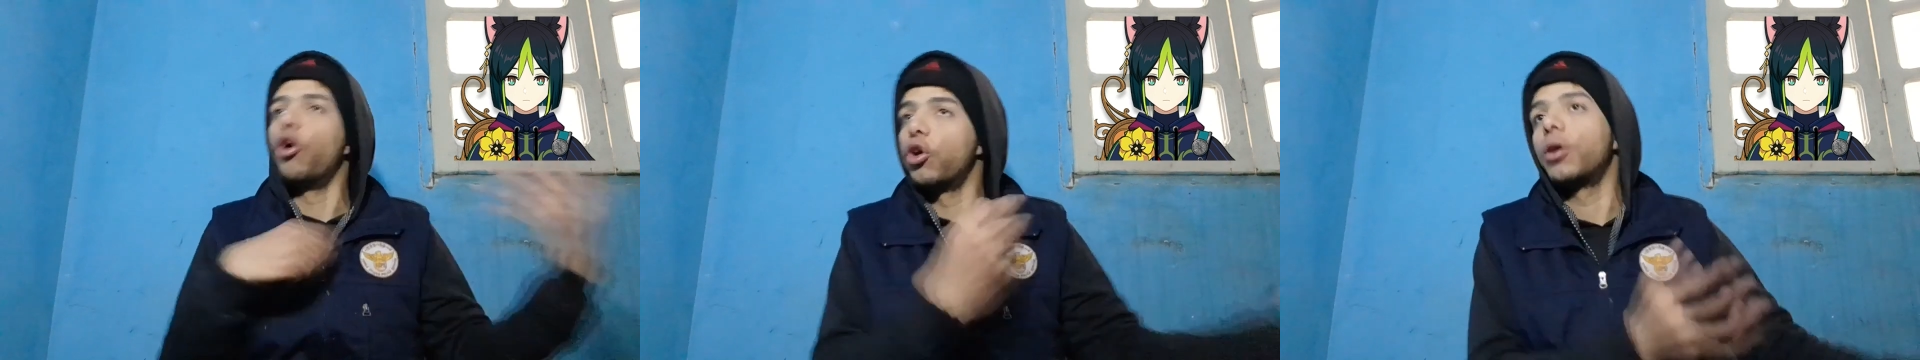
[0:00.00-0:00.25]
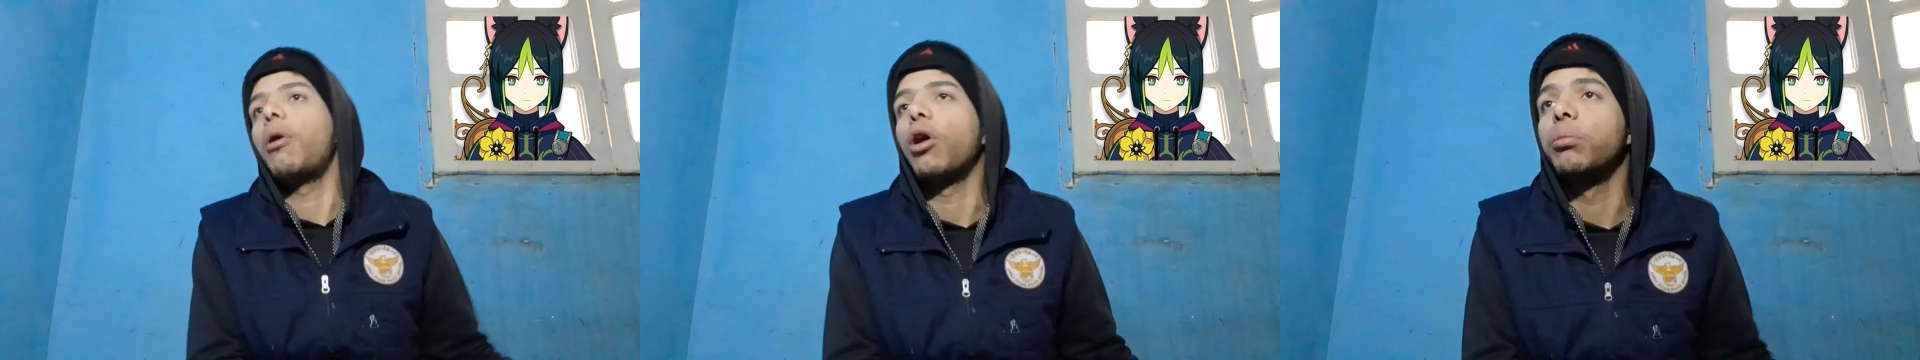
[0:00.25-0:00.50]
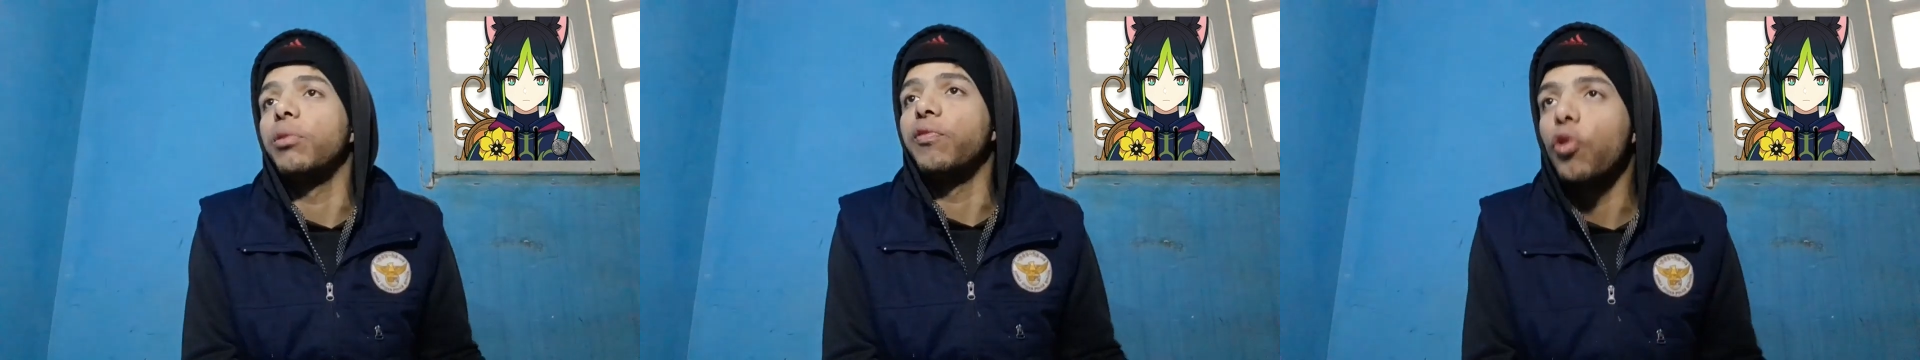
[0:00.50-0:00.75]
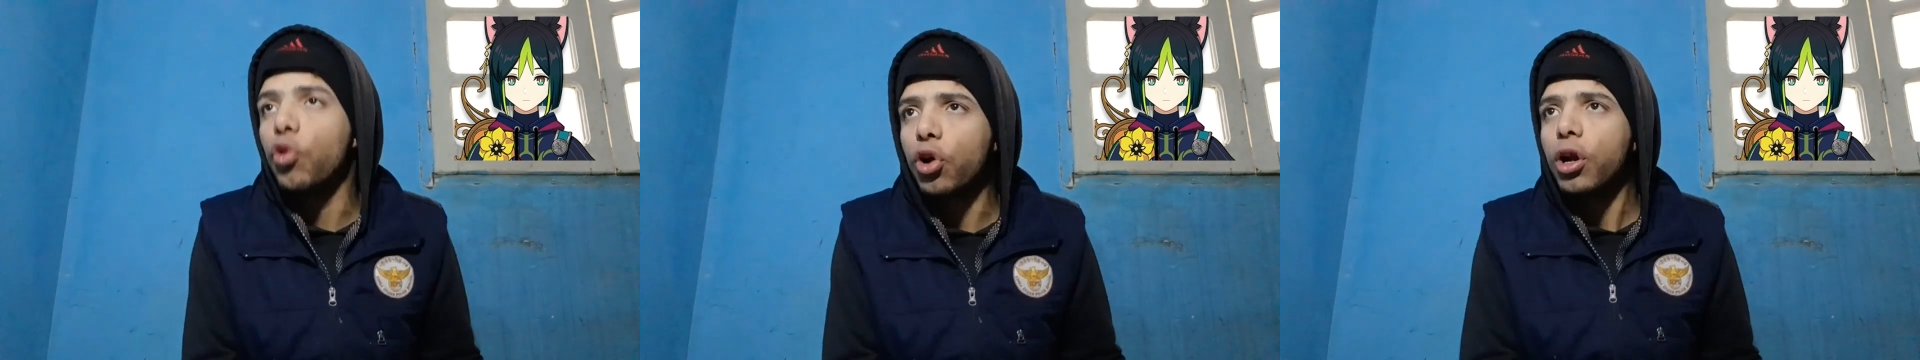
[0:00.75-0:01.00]
heard about it
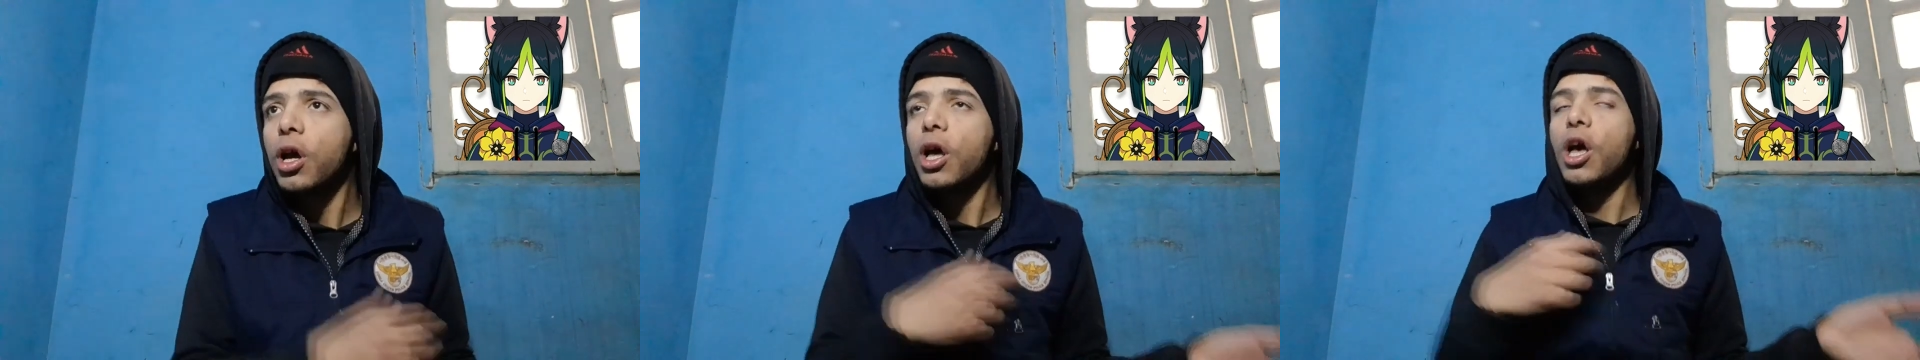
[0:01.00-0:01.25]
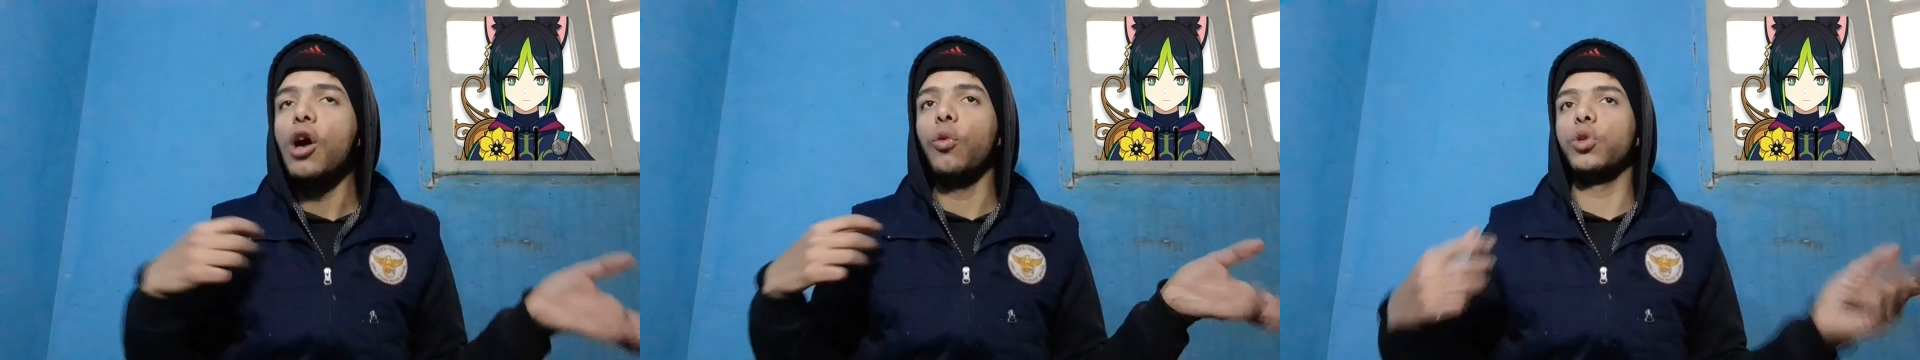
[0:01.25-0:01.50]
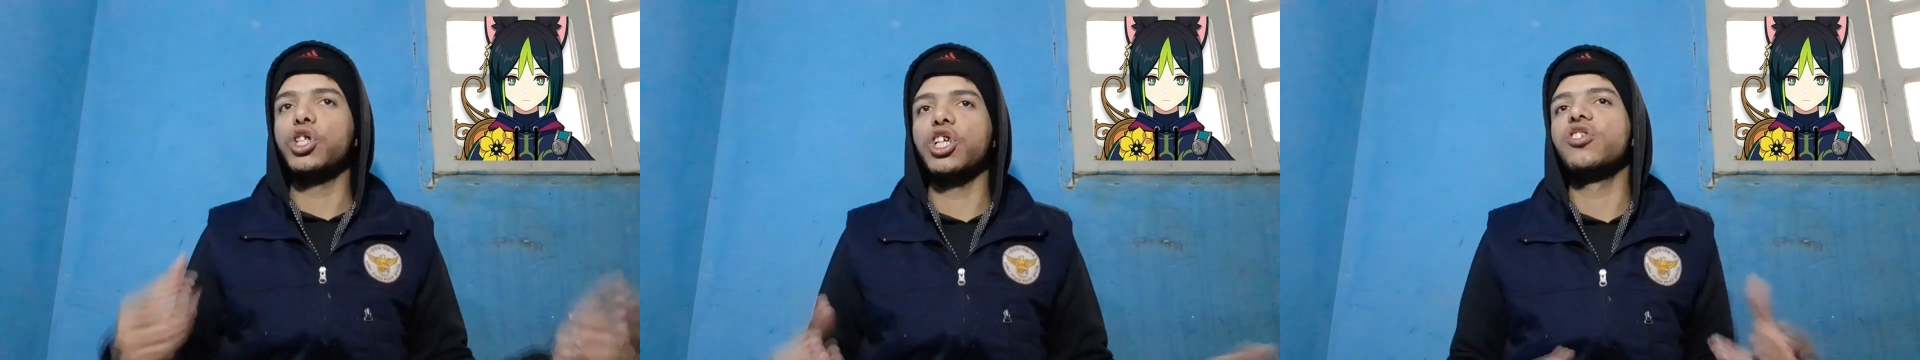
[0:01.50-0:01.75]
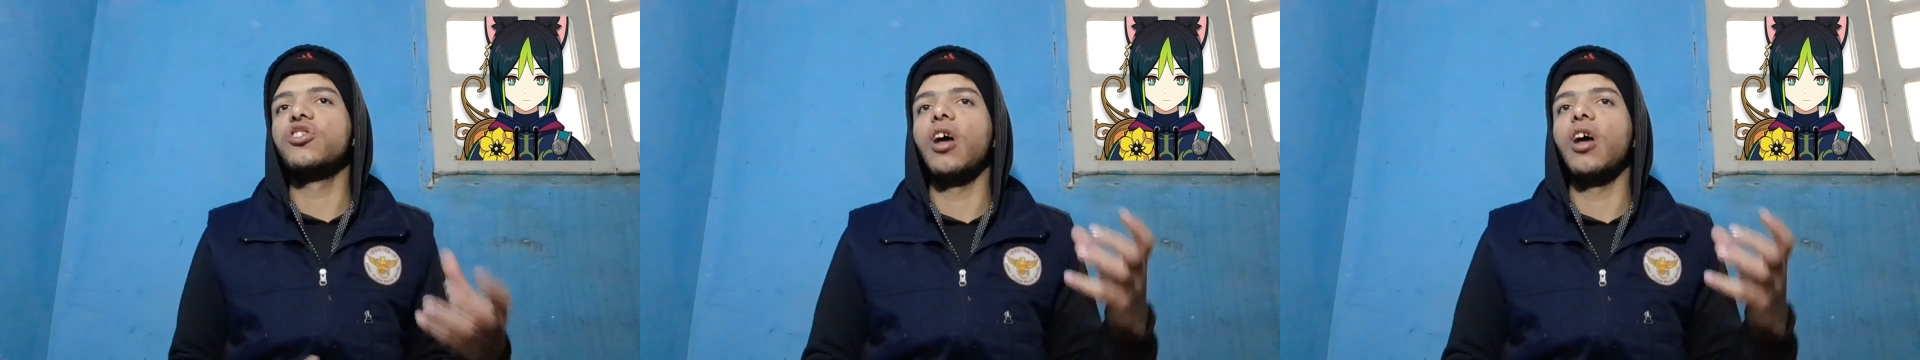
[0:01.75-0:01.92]
before, which is